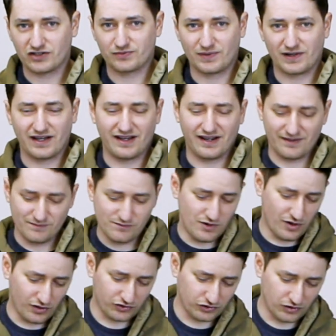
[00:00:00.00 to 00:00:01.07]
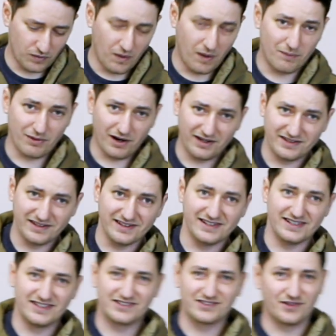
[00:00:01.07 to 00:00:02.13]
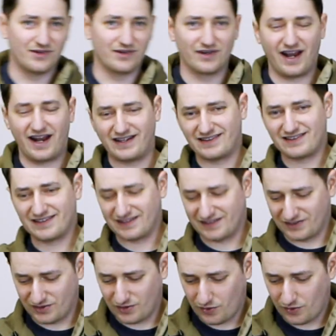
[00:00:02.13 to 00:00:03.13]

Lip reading: but I'm not sure what brand it is or anything